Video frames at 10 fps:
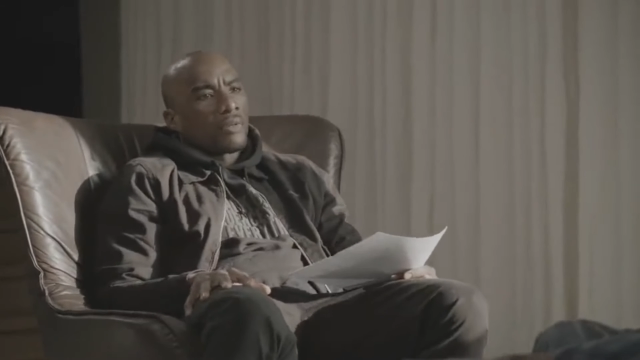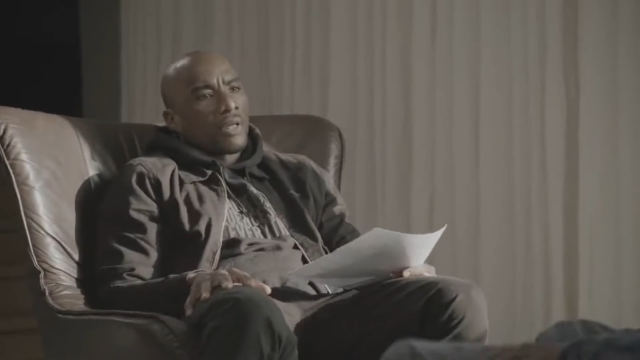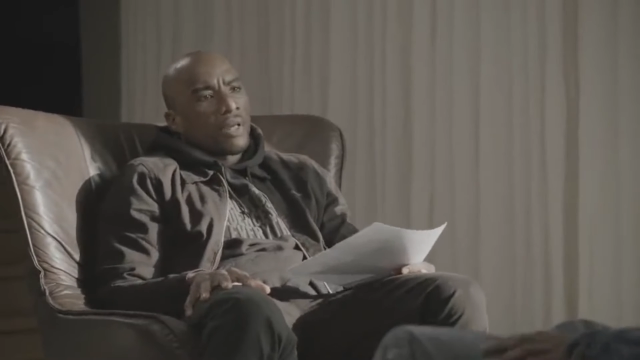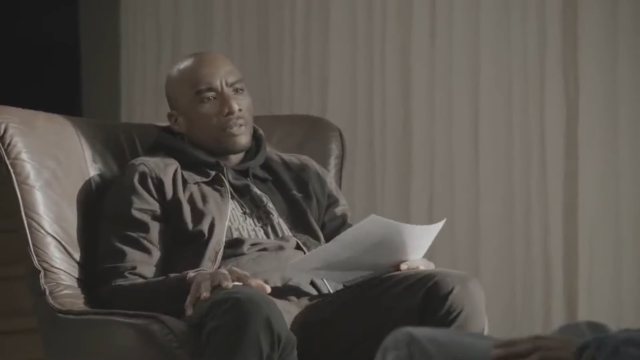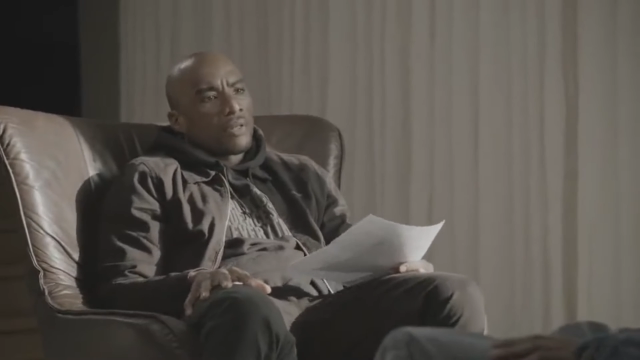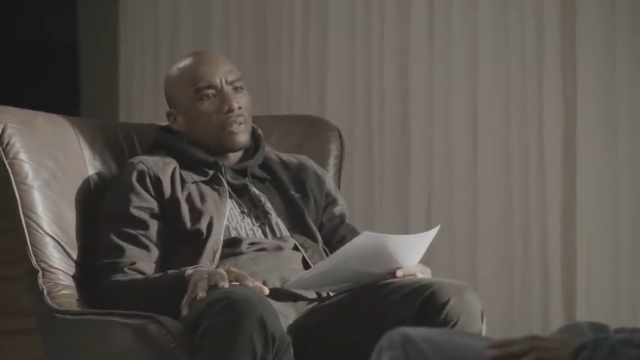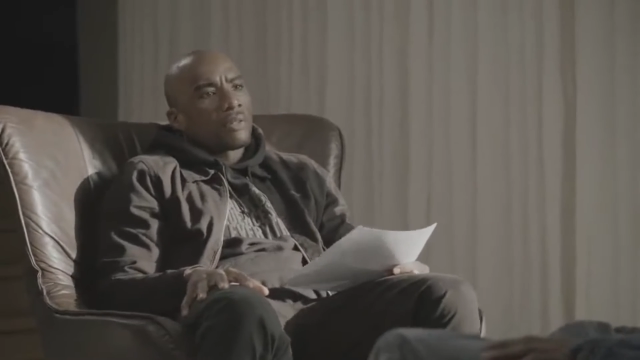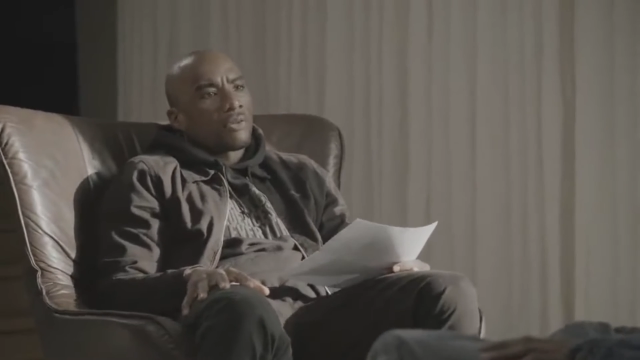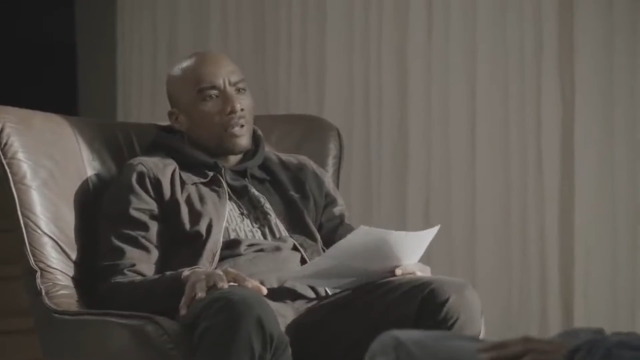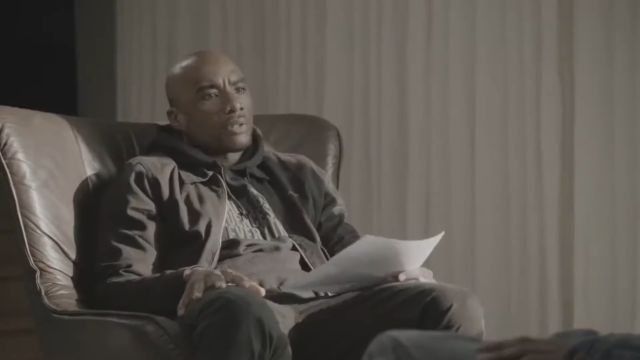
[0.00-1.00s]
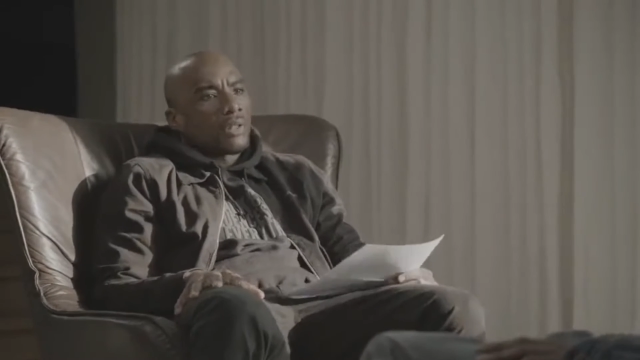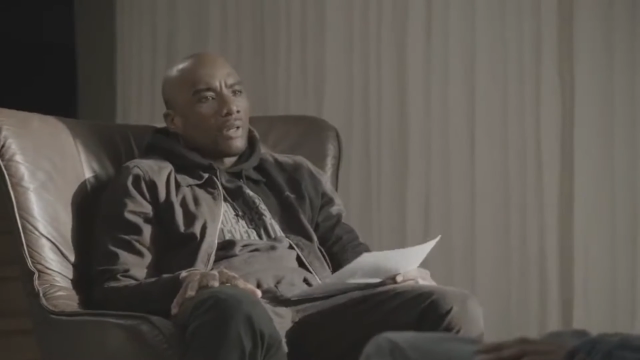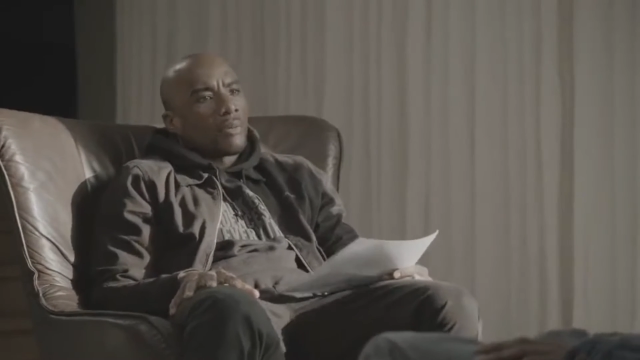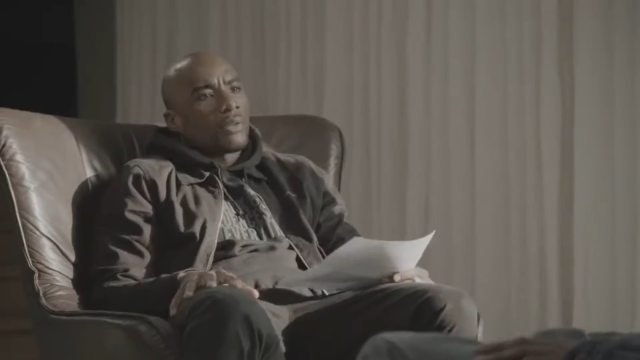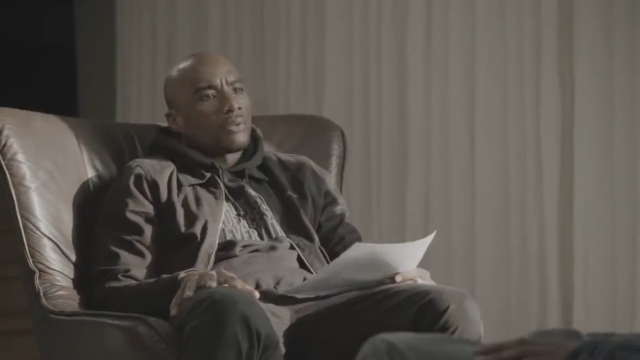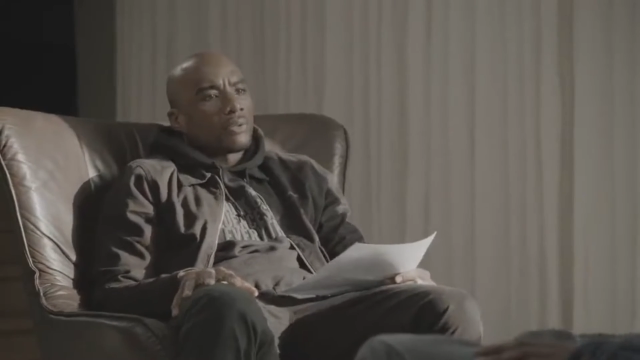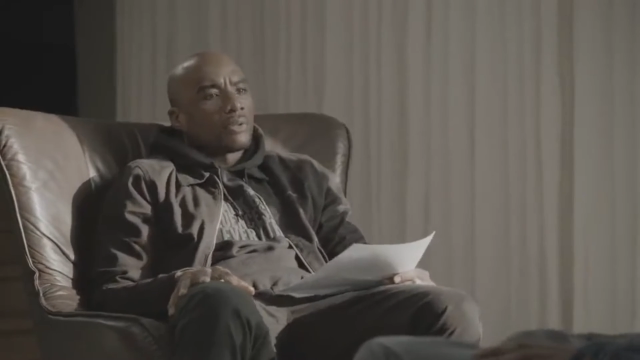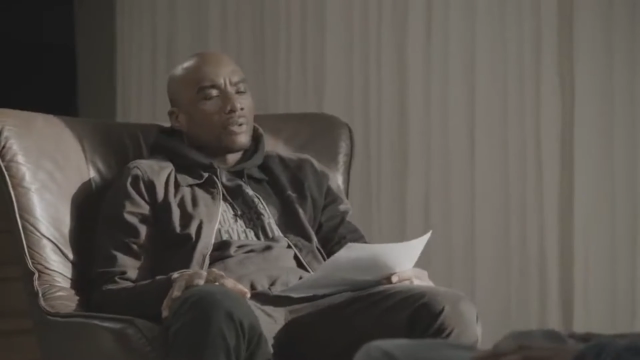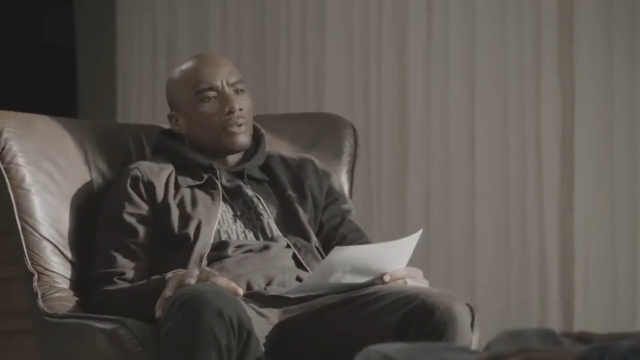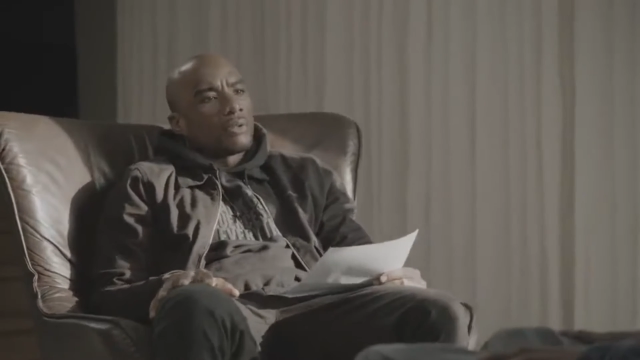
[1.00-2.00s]
Now, that's the question everybody wants
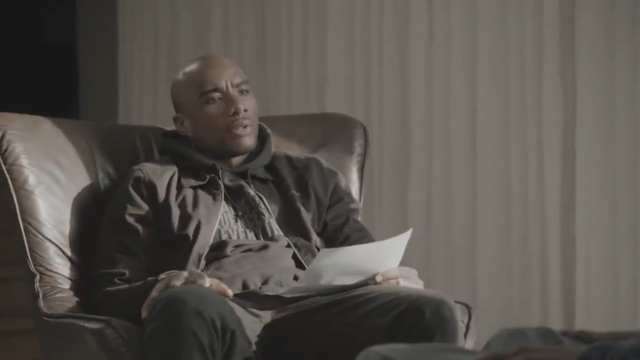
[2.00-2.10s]
to know.